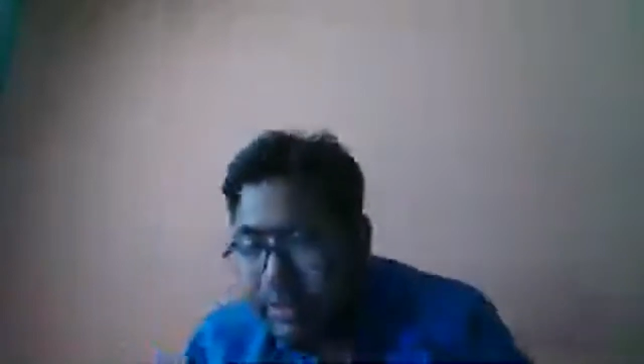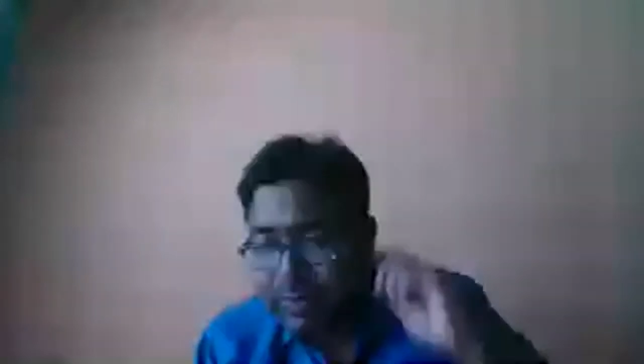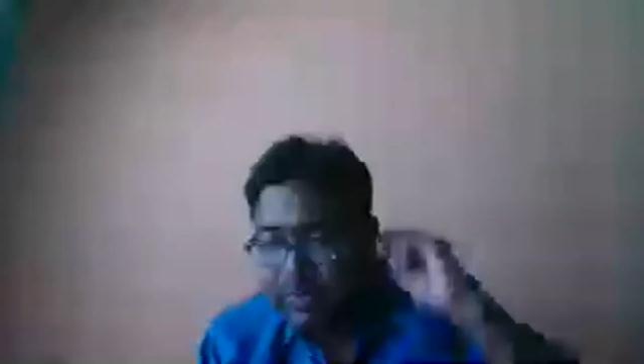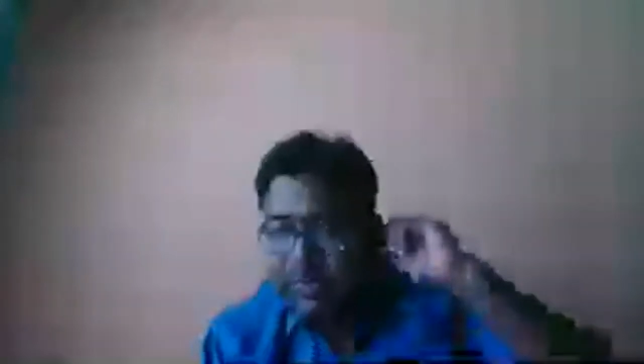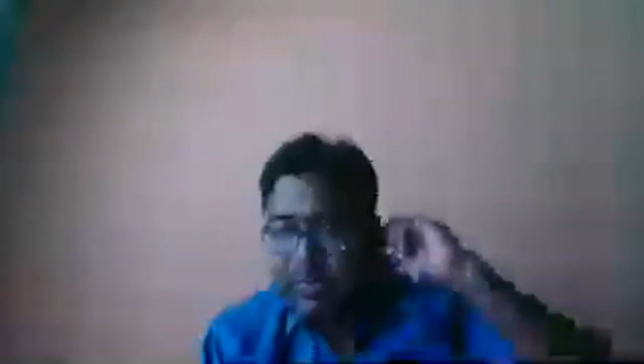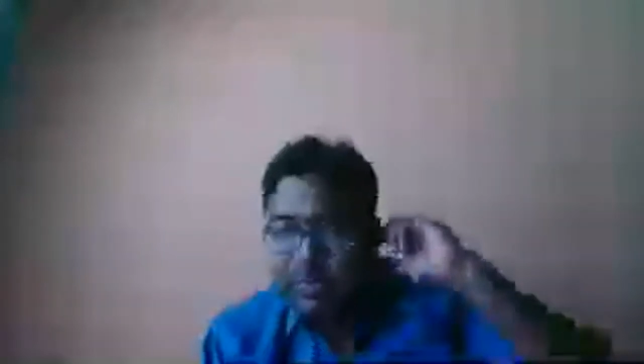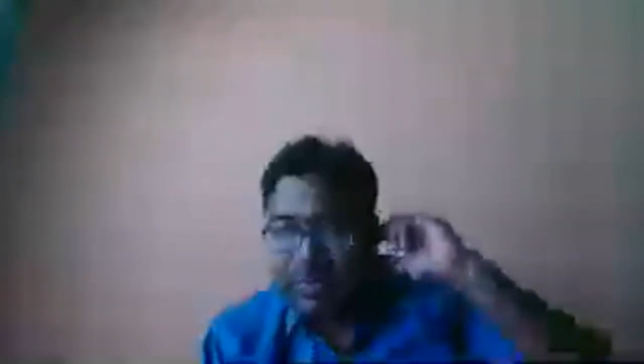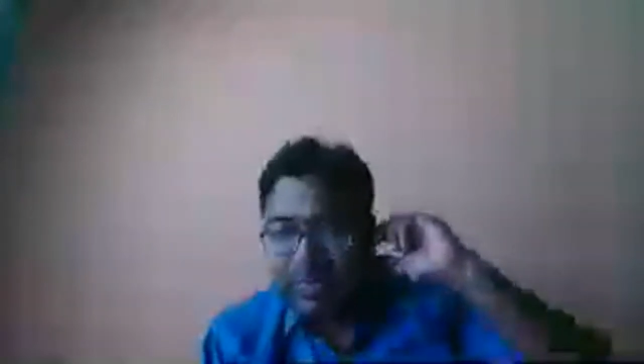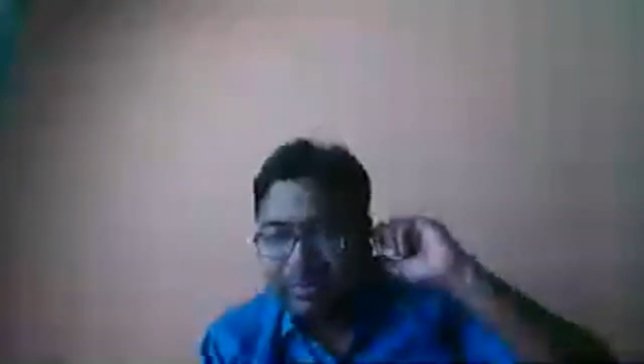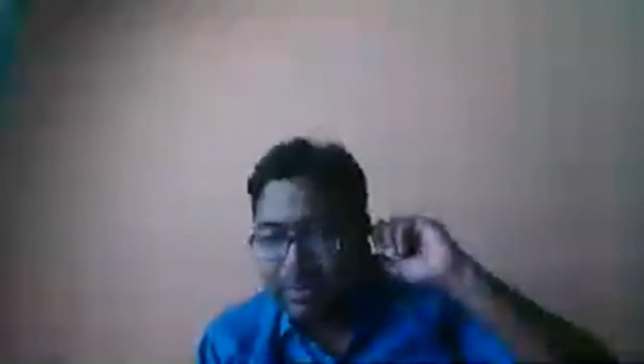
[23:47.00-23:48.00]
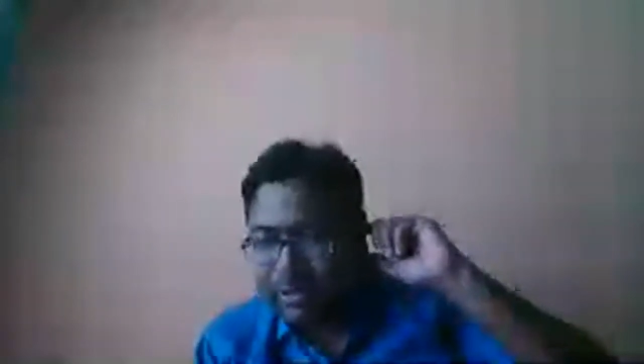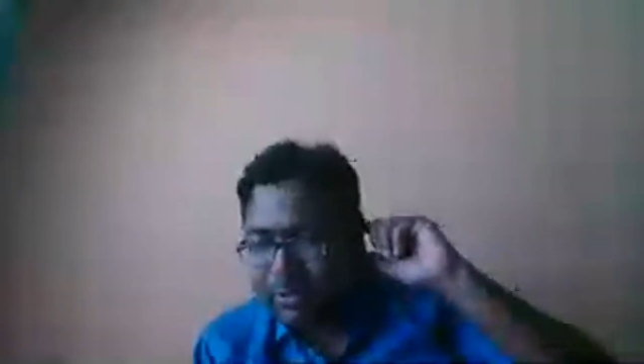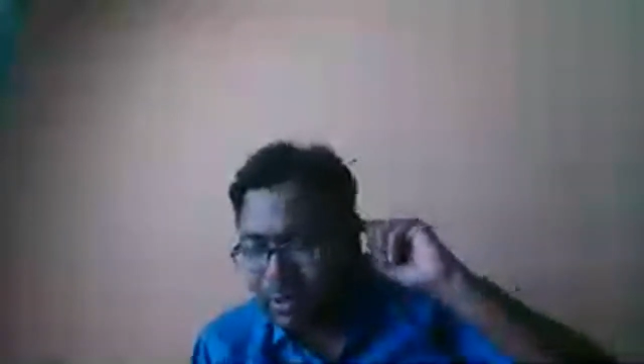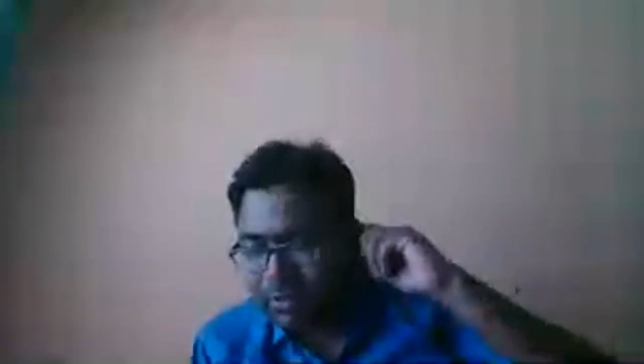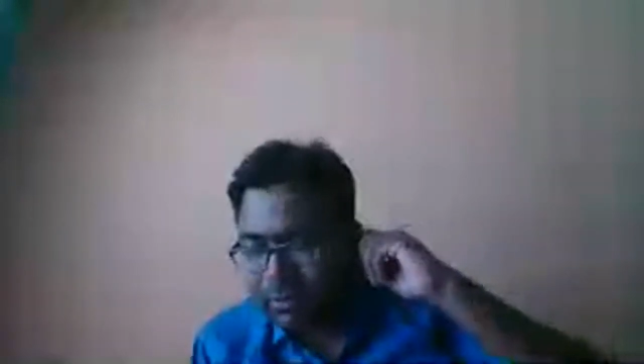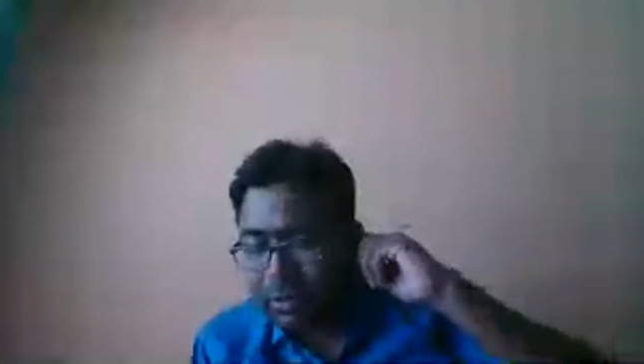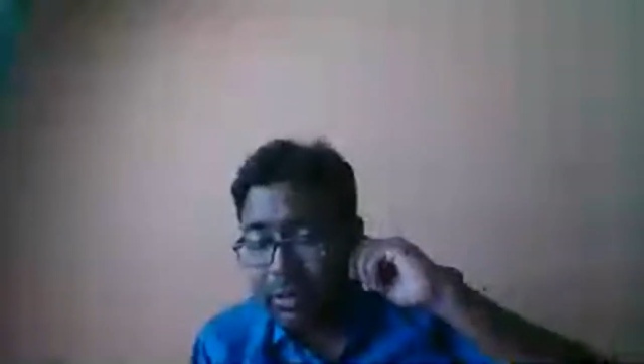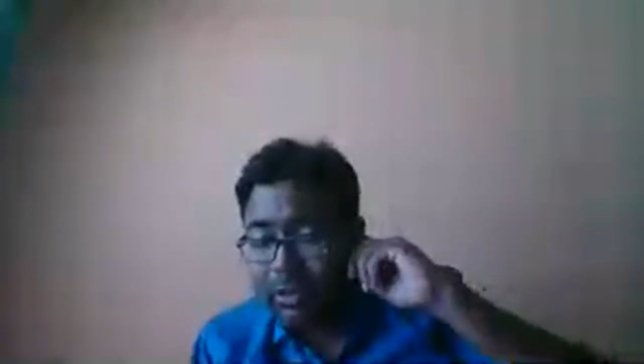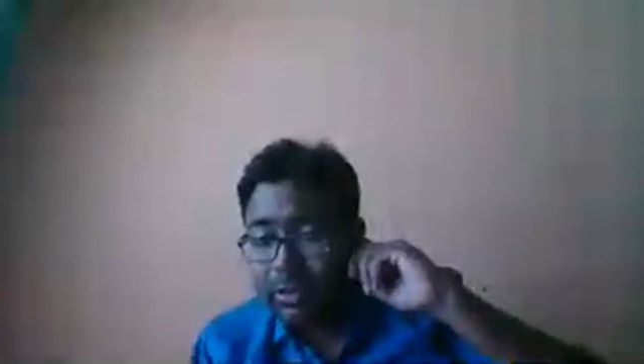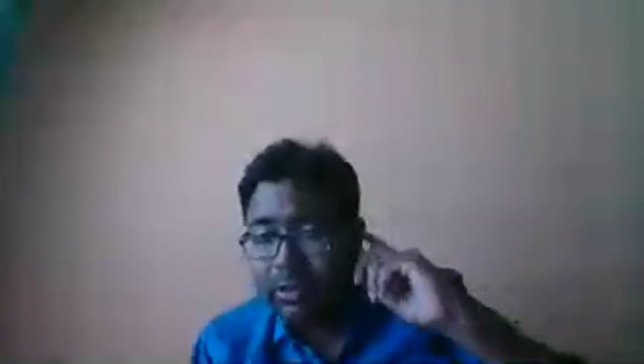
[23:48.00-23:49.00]
this figure 8.11.
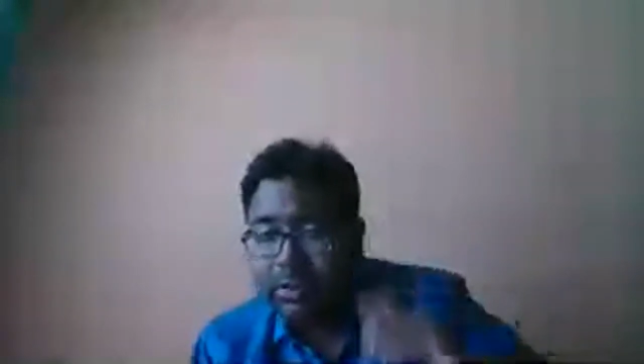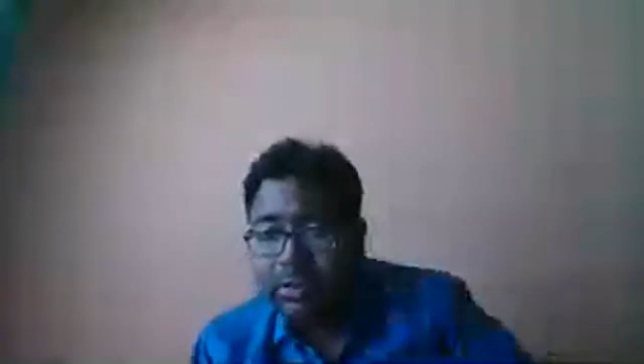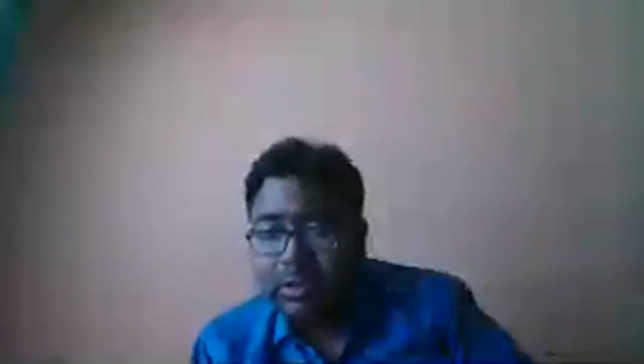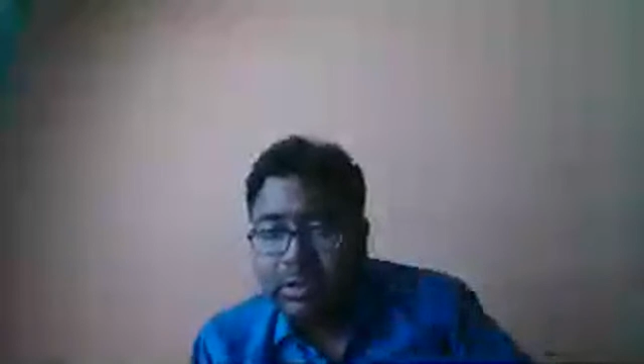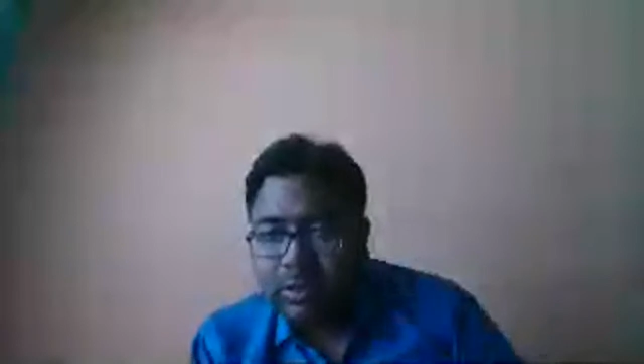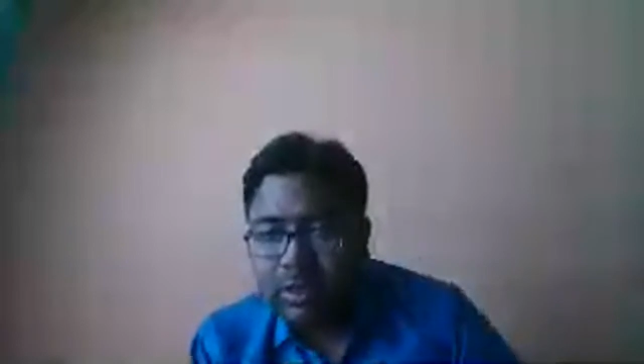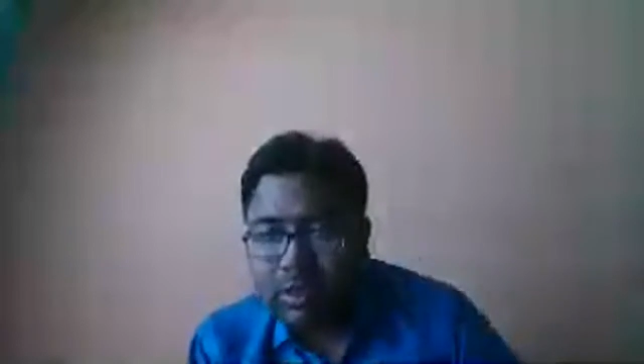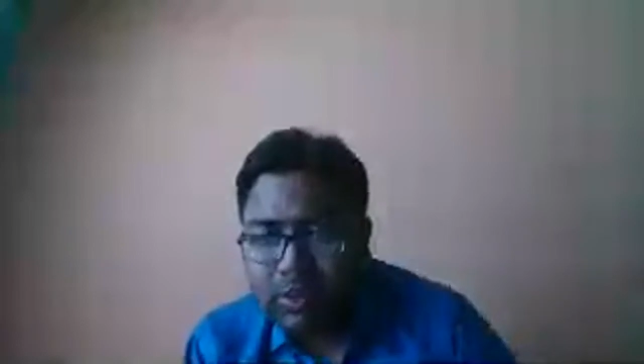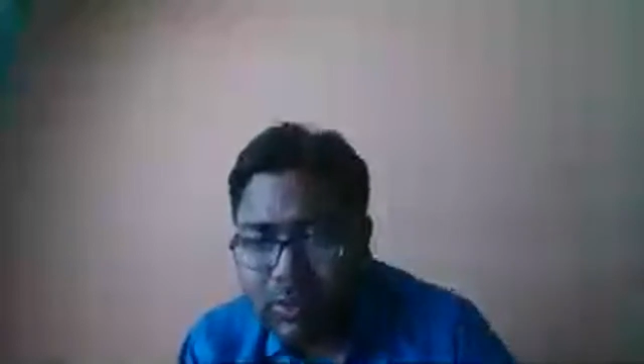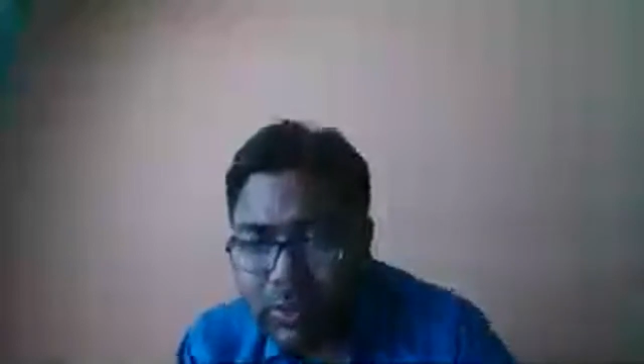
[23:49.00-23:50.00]
So